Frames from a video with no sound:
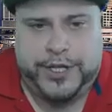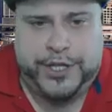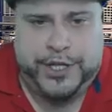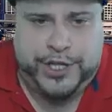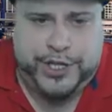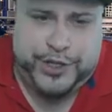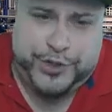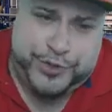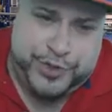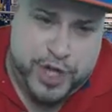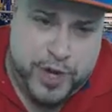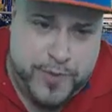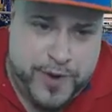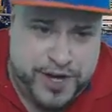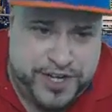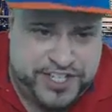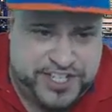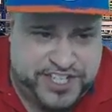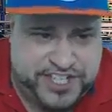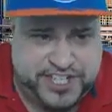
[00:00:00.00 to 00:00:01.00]

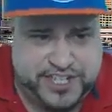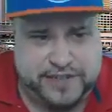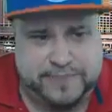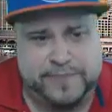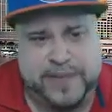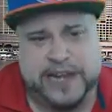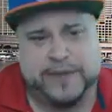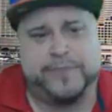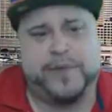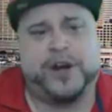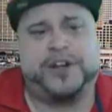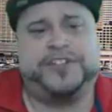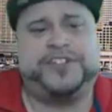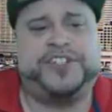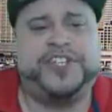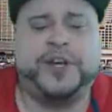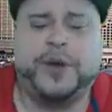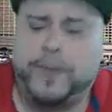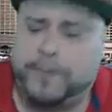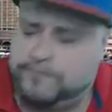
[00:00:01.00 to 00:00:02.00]
YouTubers, Mike
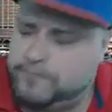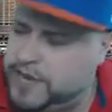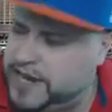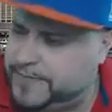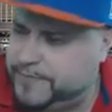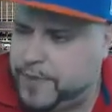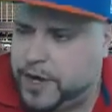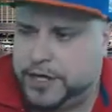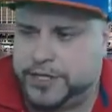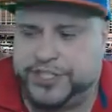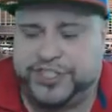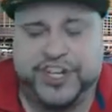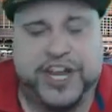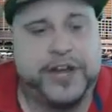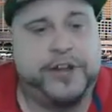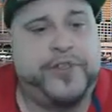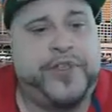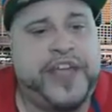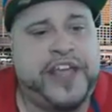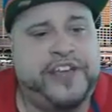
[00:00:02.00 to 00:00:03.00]
Martins here on Mike Martins
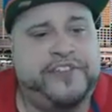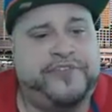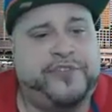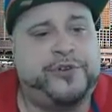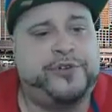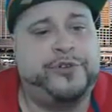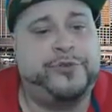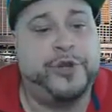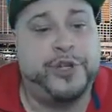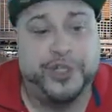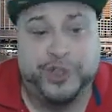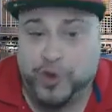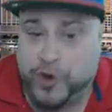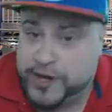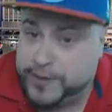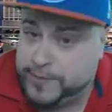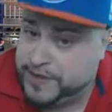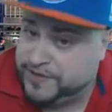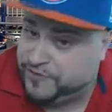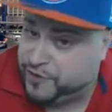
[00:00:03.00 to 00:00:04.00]
channel. Thank you for
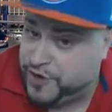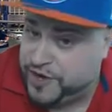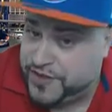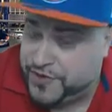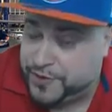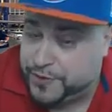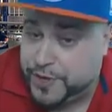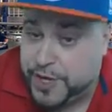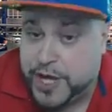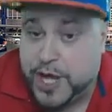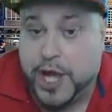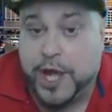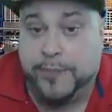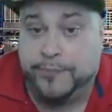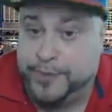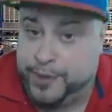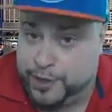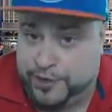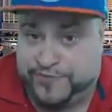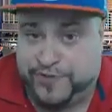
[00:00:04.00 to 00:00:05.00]
joining me for another
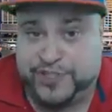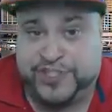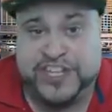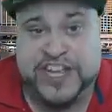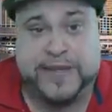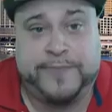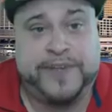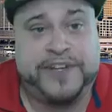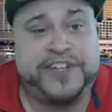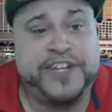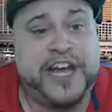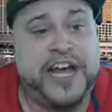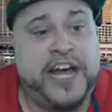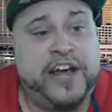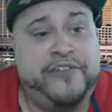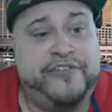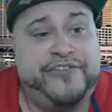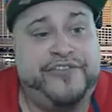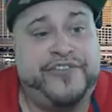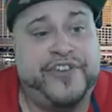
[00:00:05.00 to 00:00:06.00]
beautiful segment
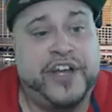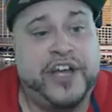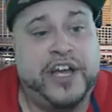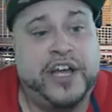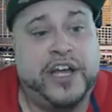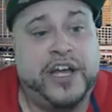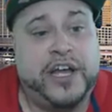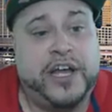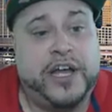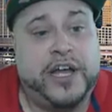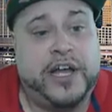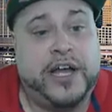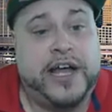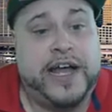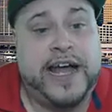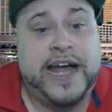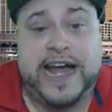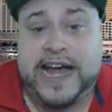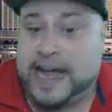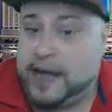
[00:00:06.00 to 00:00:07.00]
of
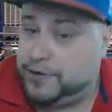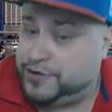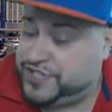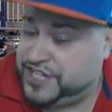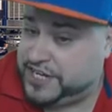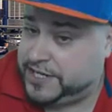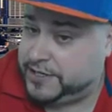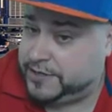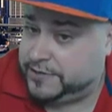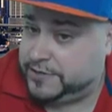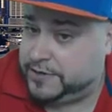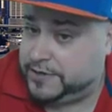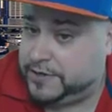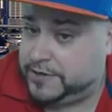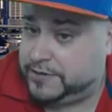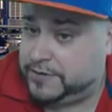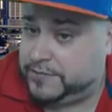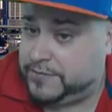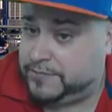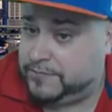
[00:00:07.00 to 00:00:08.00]
housing
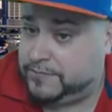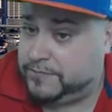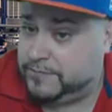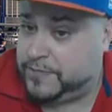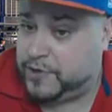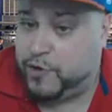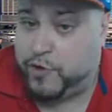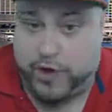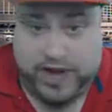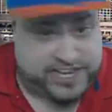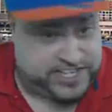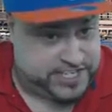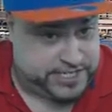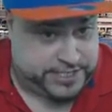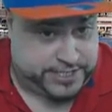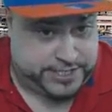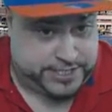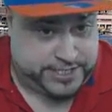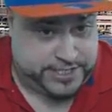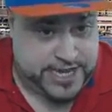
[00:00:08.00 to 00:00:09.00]

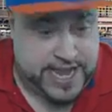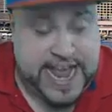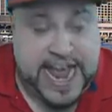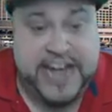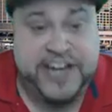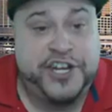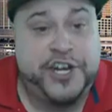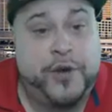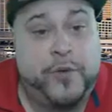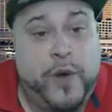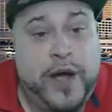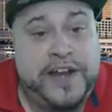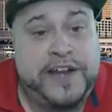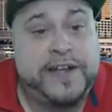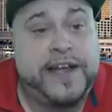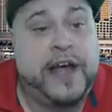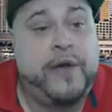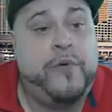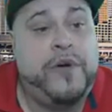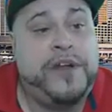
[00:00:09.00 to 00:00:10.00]
crisis. And you know
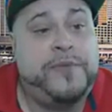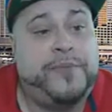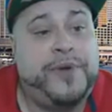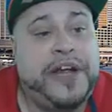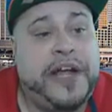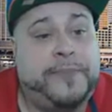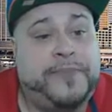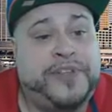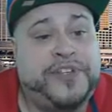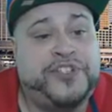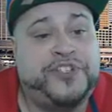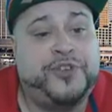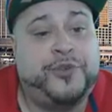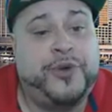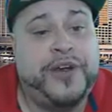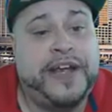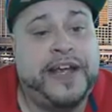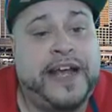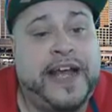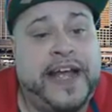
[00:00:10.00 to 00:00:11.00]
what? I want to bring up the
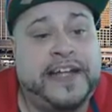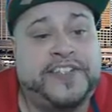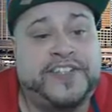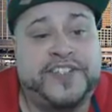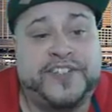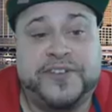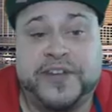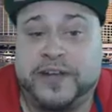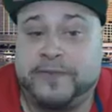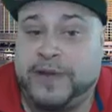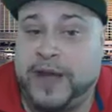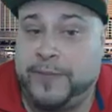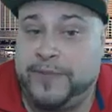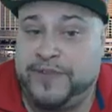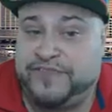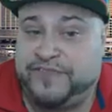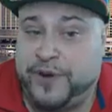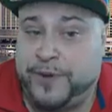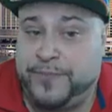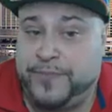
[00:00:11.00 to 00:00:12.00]
story. It's
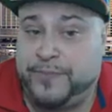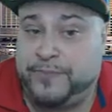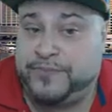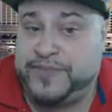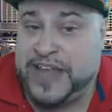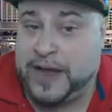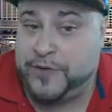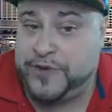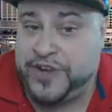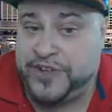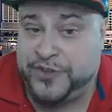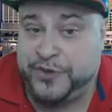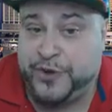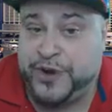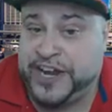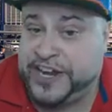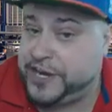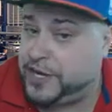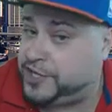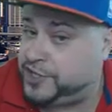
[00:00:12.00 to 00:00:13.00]
coming from down
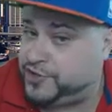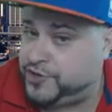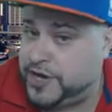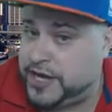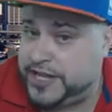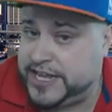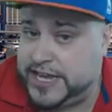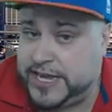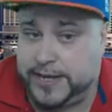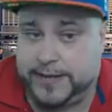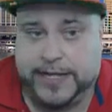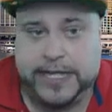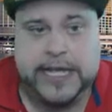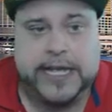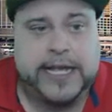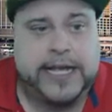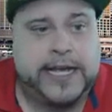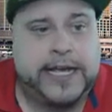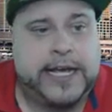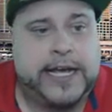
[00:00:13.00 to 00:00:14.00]
under in Australia.
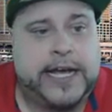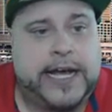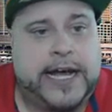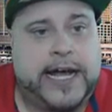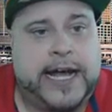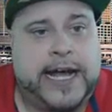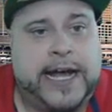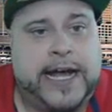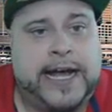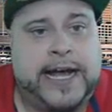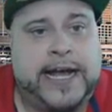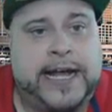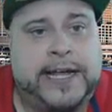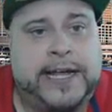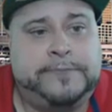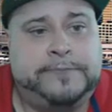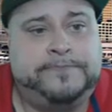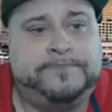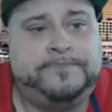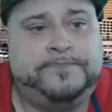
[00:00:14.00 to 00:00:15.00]

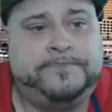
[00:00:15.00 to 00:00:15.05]
I